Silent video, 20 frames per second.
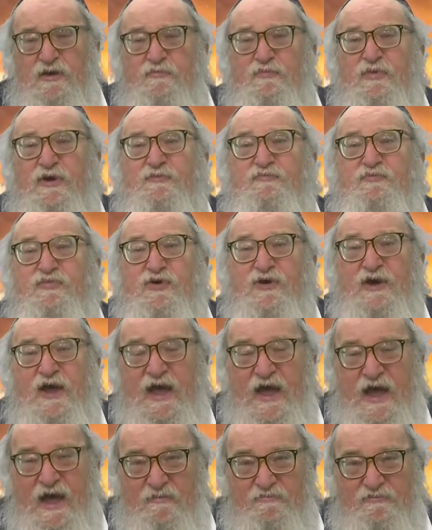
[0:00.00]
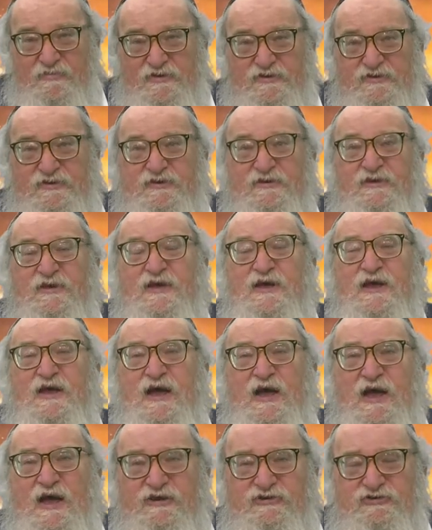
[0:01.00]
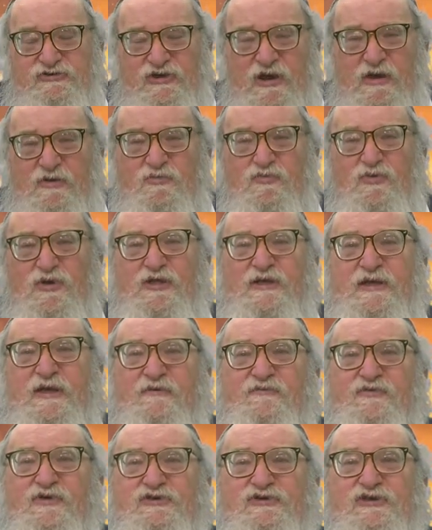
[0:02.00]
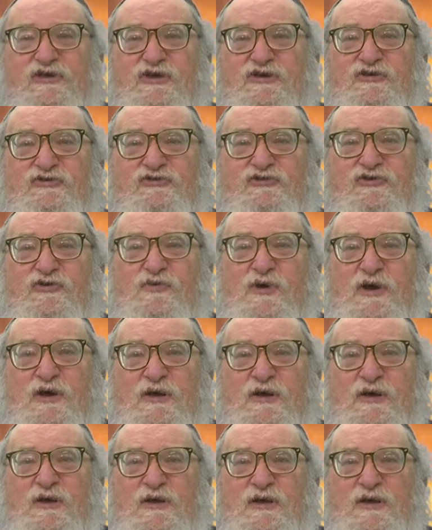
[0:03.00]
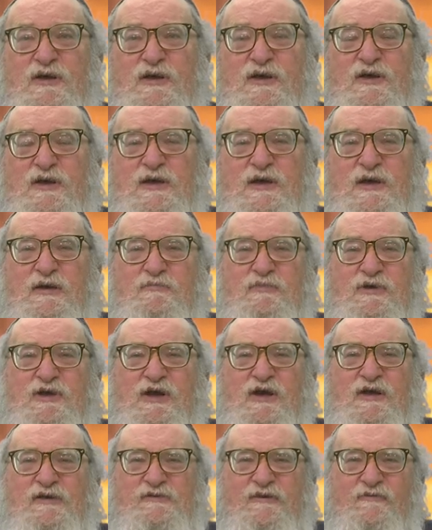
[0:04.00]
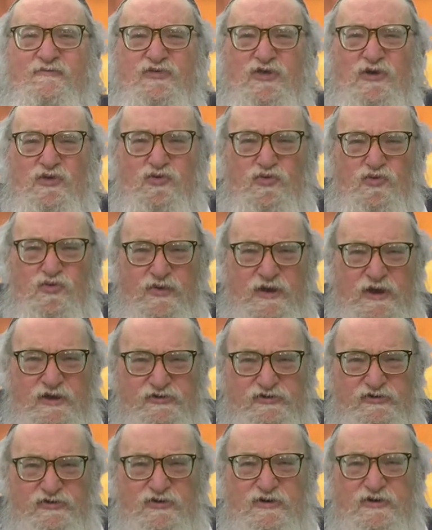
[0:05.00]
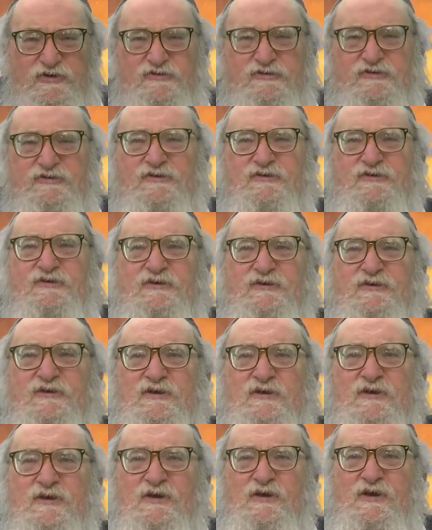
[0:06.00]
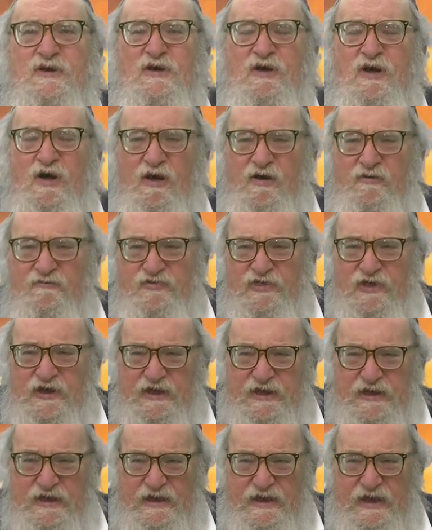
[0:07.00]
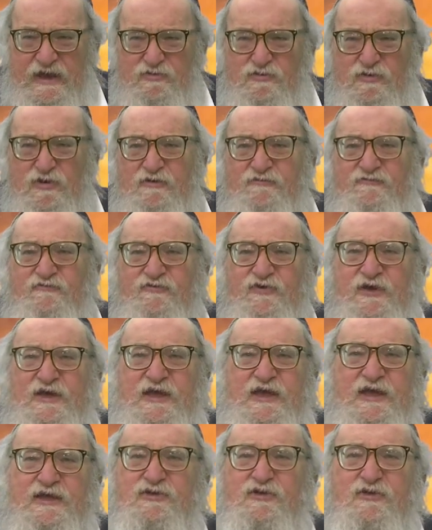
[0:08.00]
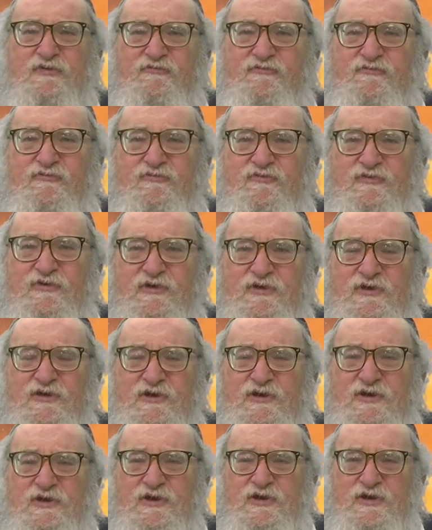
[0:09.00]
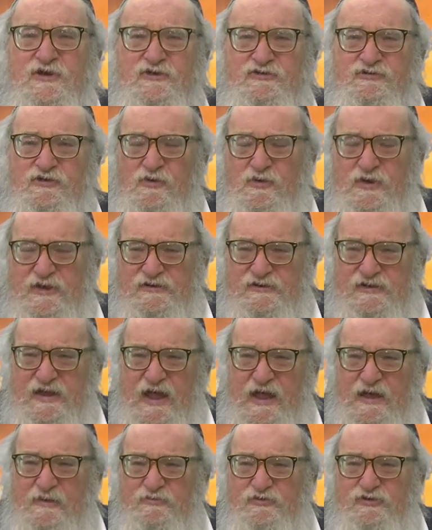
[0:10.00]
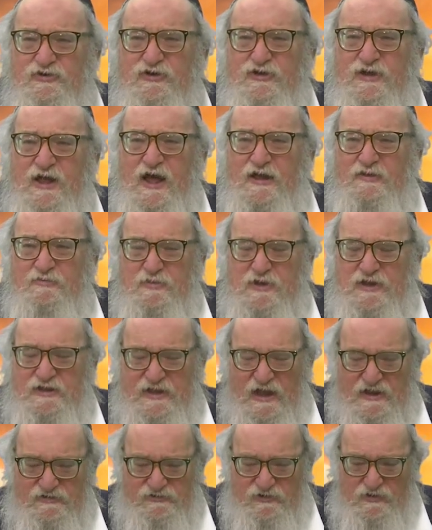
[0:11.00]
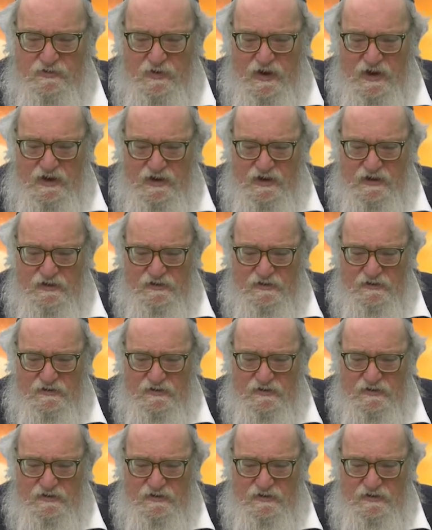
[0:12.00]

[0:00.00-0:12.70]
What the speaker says: But perhaps Hashem will give us a Yeshua because of the rishus of the chiruf v'giduf, so his name should not be desecrated,